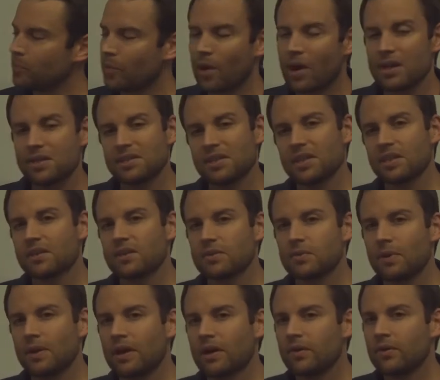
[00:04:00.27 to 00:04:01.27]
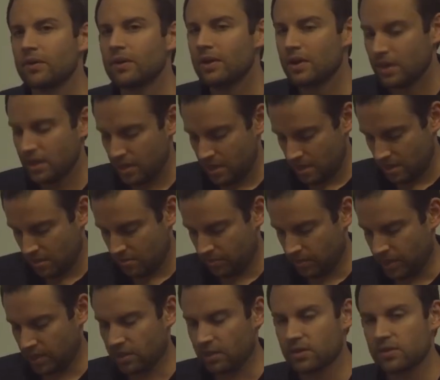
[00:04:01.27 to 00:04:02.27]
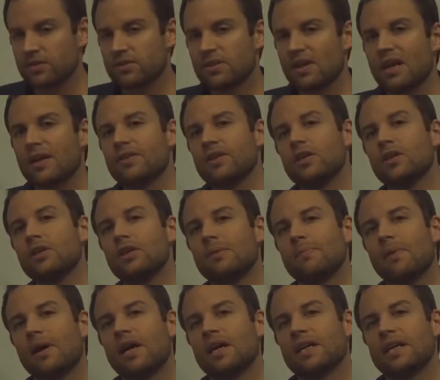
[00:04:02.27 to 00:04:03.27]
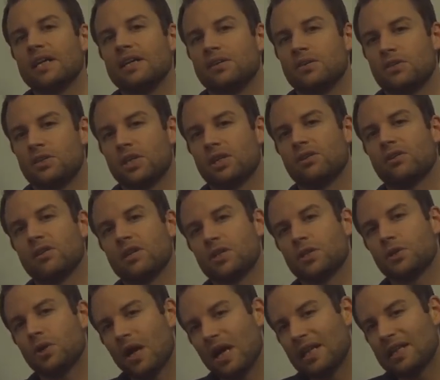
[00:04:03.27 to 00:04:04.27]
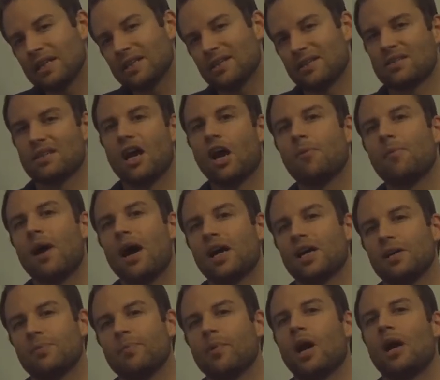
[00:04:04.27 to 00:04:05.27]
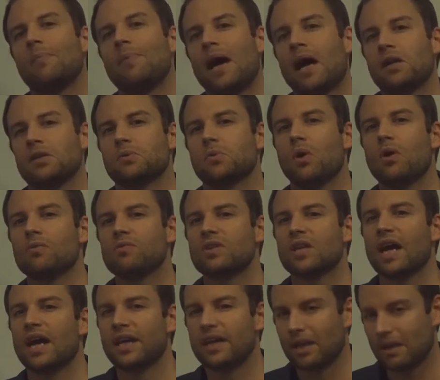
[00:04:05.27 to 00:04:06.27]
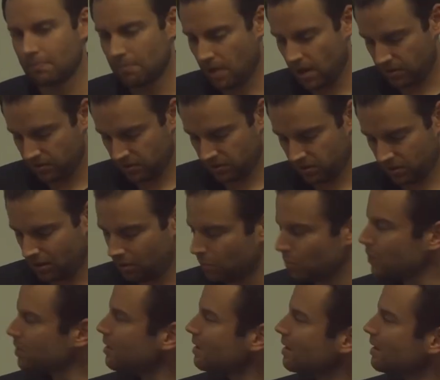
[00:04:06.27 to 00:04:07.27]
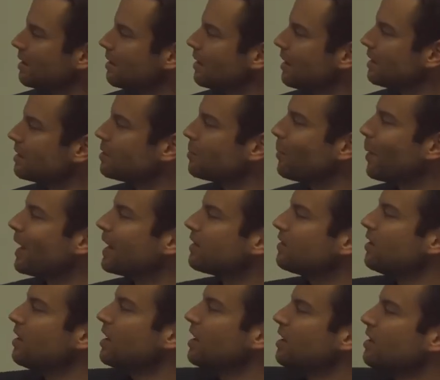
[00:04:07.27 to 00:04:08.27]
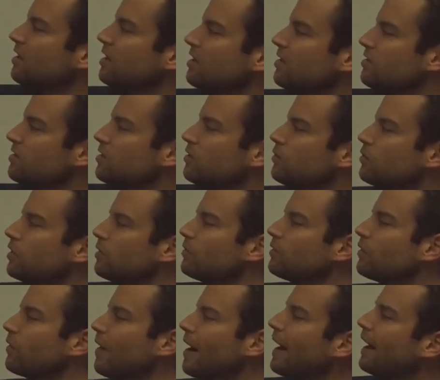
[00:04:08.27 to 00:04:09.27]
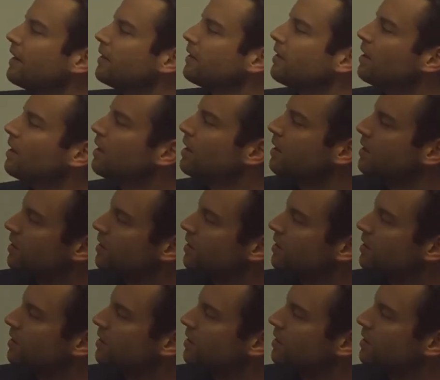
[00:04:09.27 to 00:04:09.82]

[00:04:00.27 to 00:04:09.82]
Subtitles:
pricing as well, because the unit market is generally trailing the sale market by about 12 to 18 months. So I would expect this to drift around